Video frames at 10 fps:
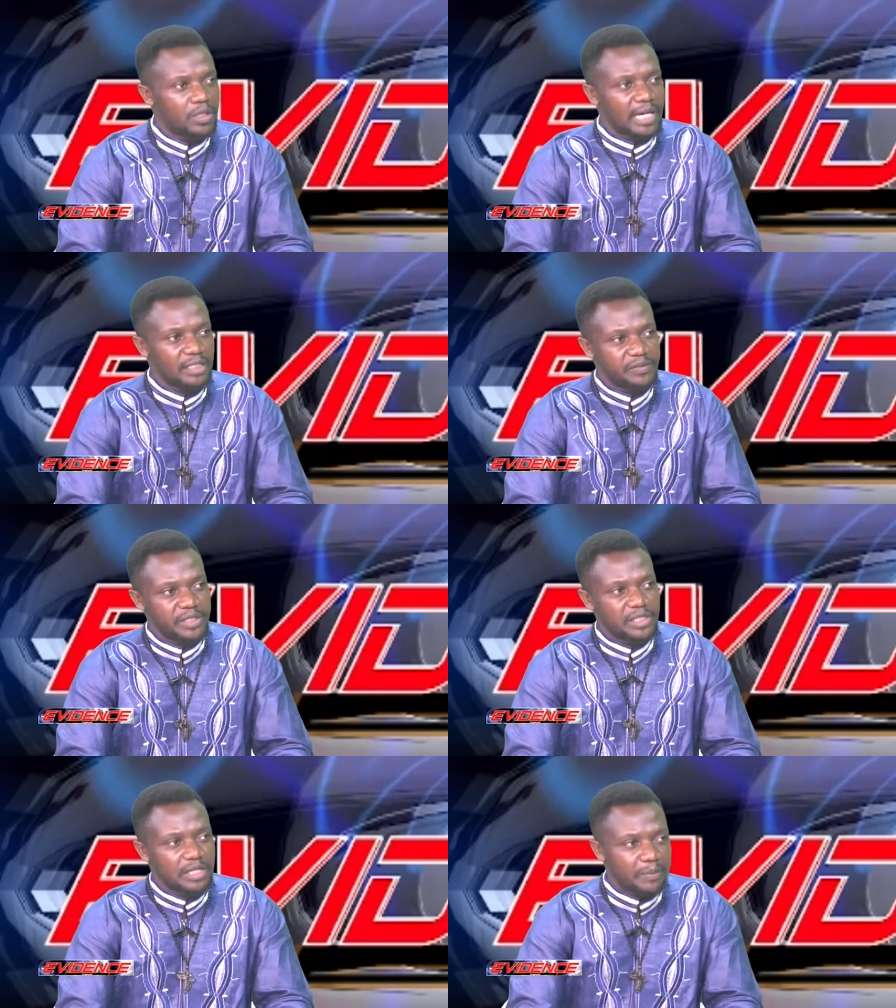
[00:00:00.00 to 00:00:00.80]

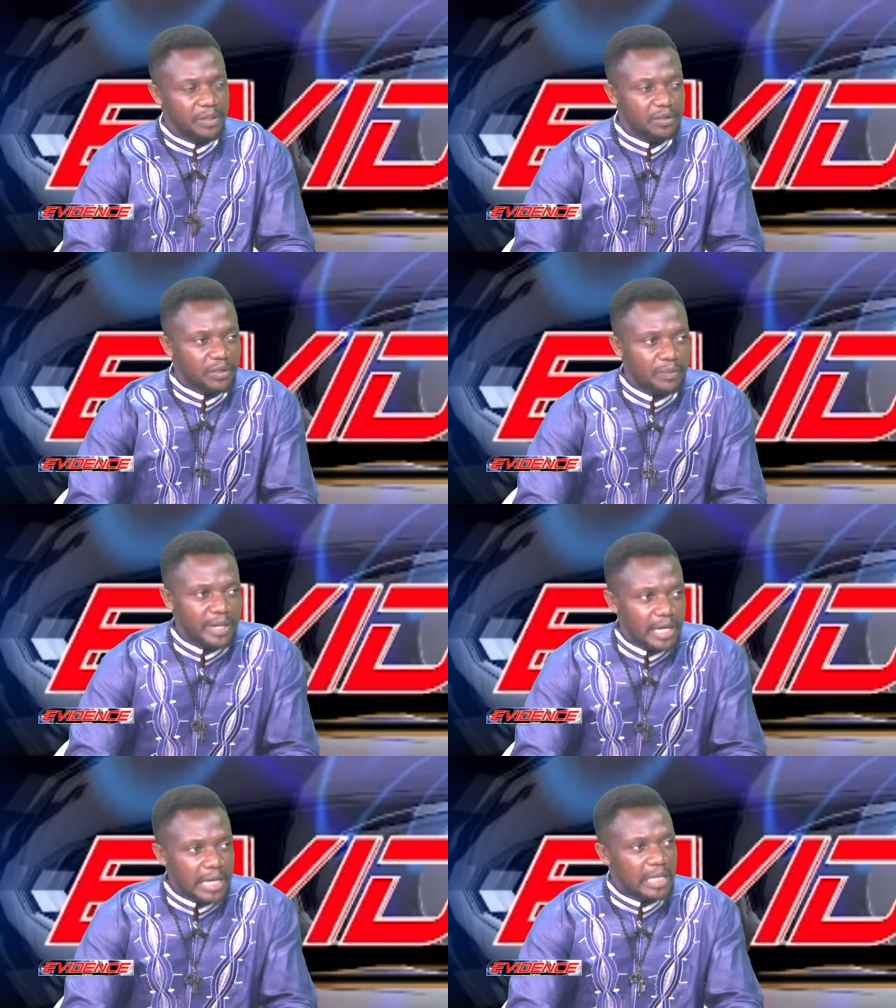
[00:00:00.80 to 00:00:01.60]
activities are being run
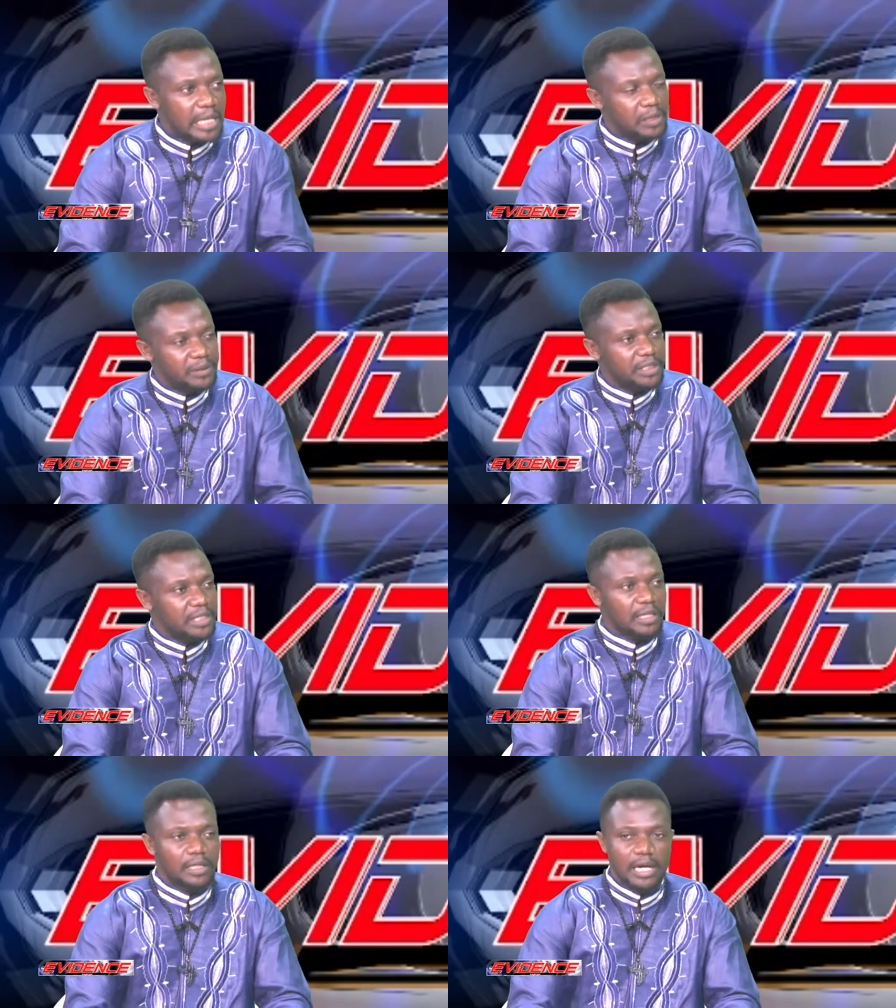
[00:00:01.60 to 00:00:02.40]
by other countries
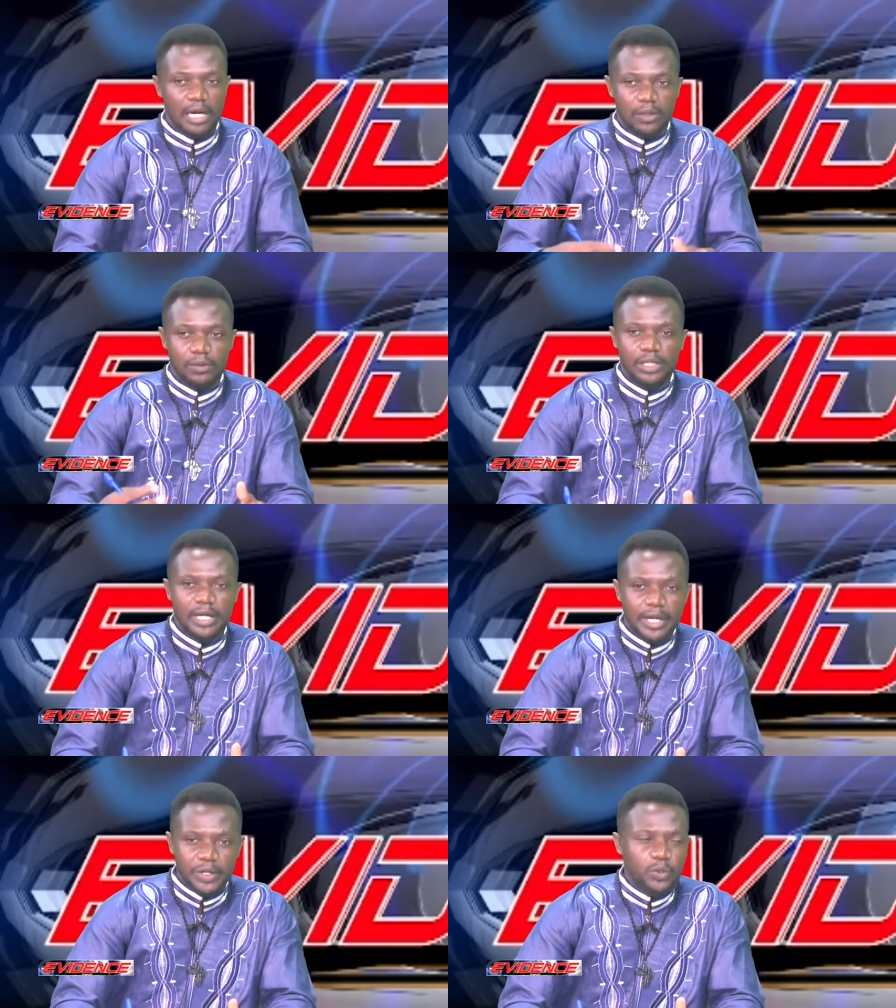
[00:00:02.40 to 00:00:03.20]
and how
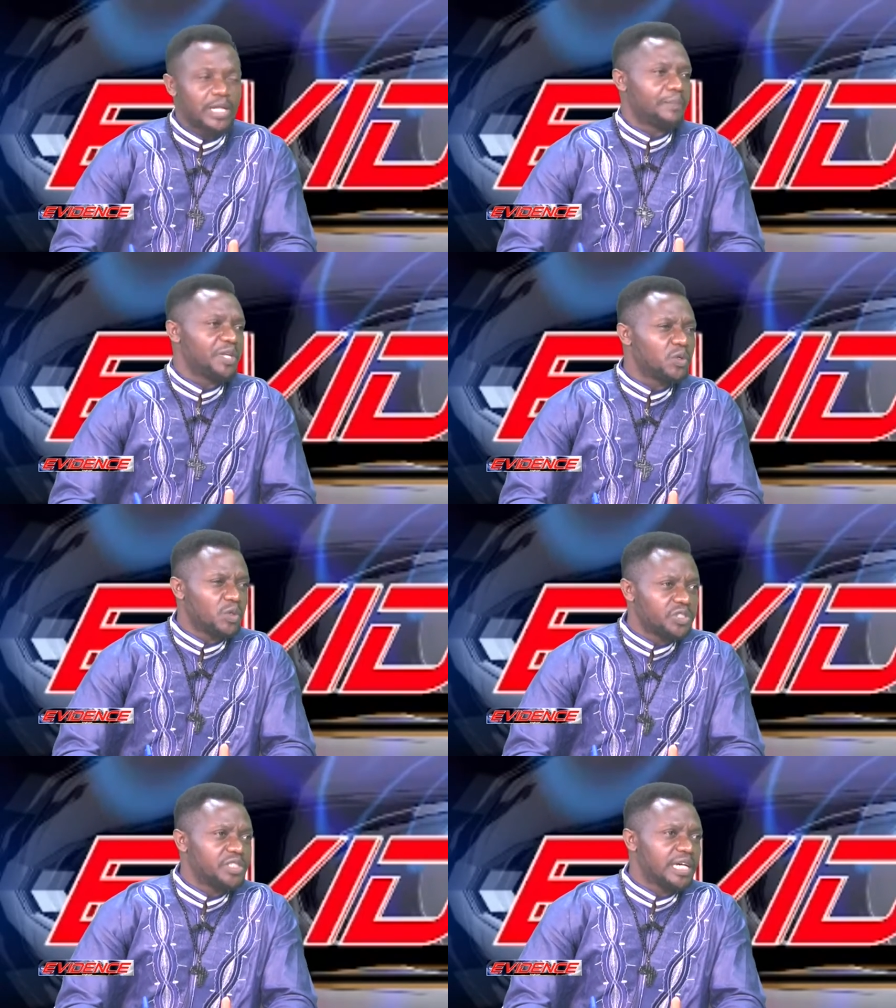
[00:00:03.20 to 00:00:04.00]
youth are being
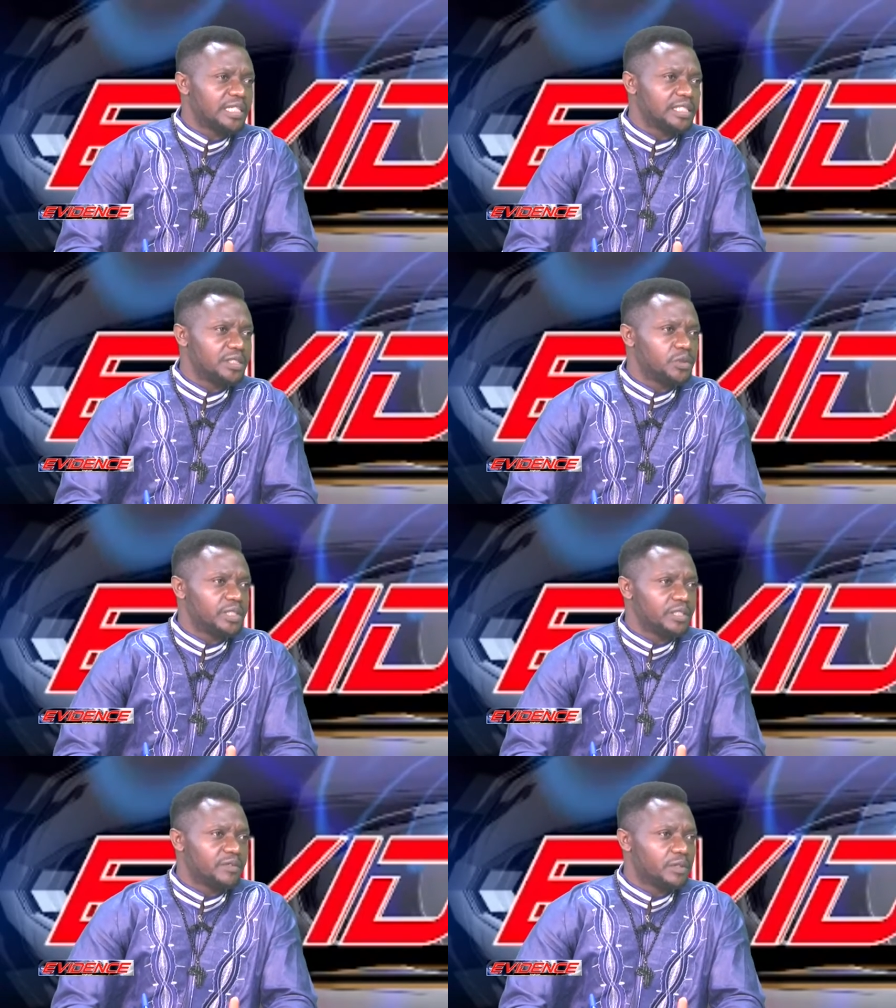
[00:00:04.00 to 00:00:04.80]
considered into the
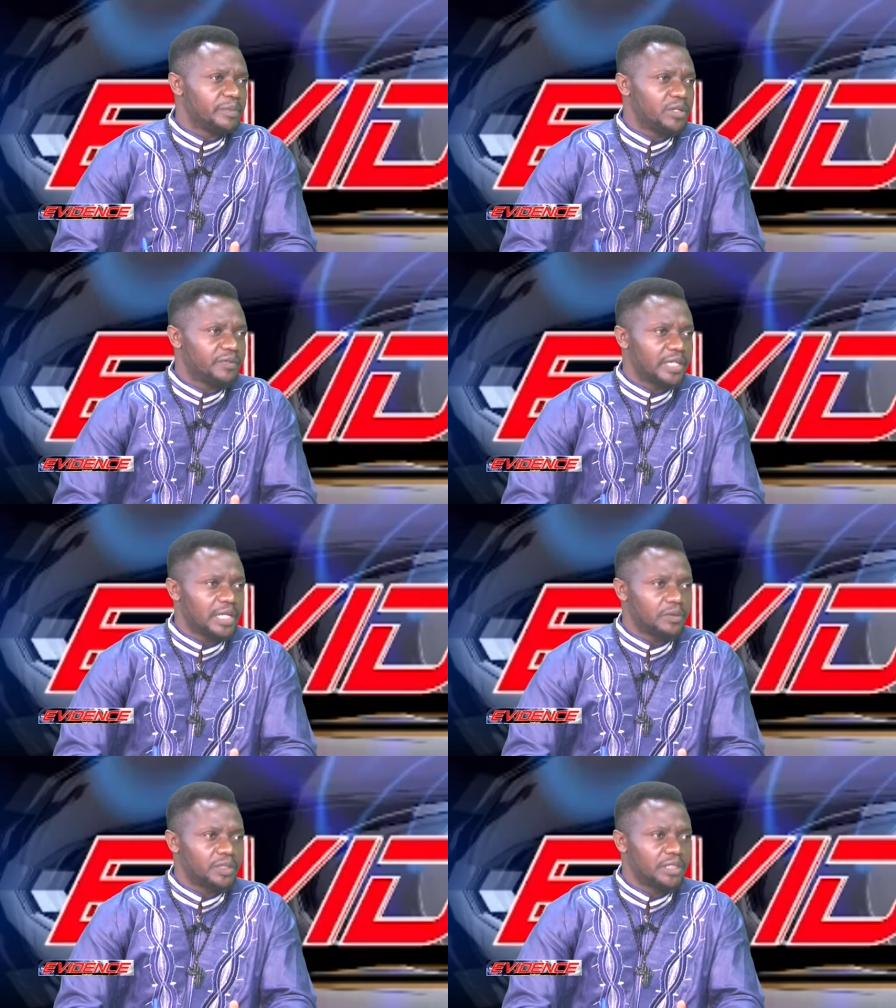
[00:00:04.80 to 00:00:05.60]
development of the
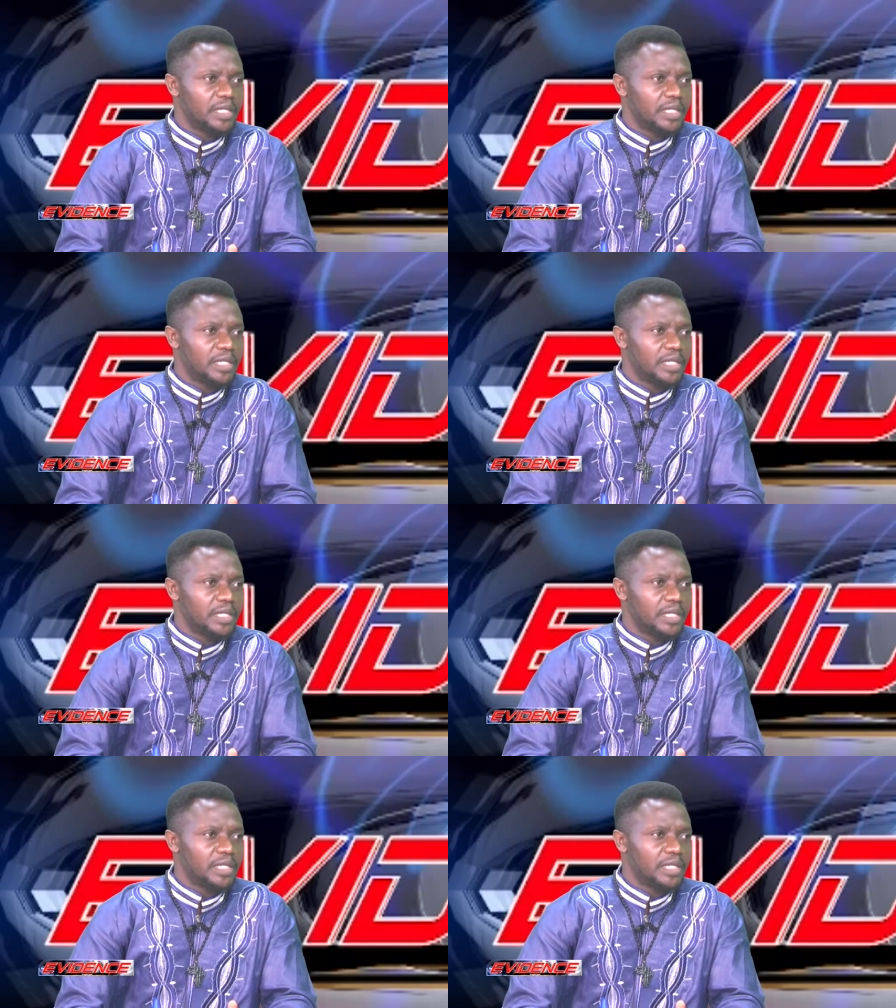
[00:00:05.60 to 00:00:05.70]
country,